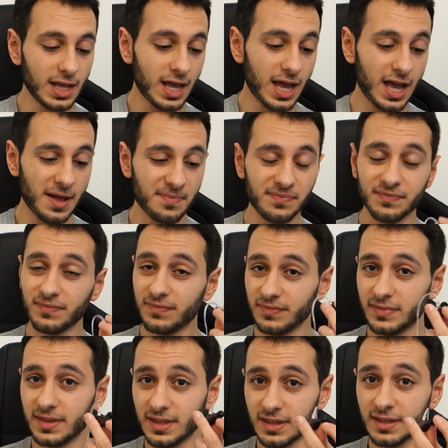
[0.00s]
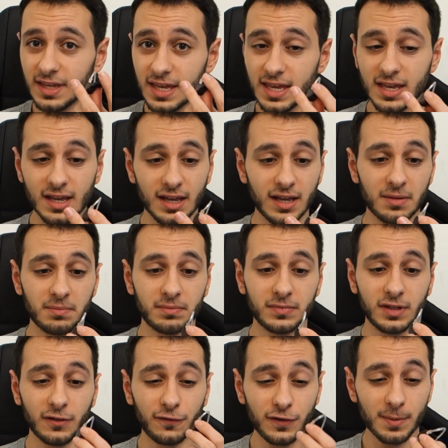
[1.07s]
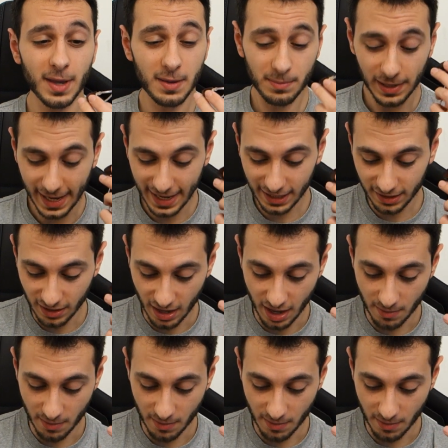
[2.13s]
The FIBAE Black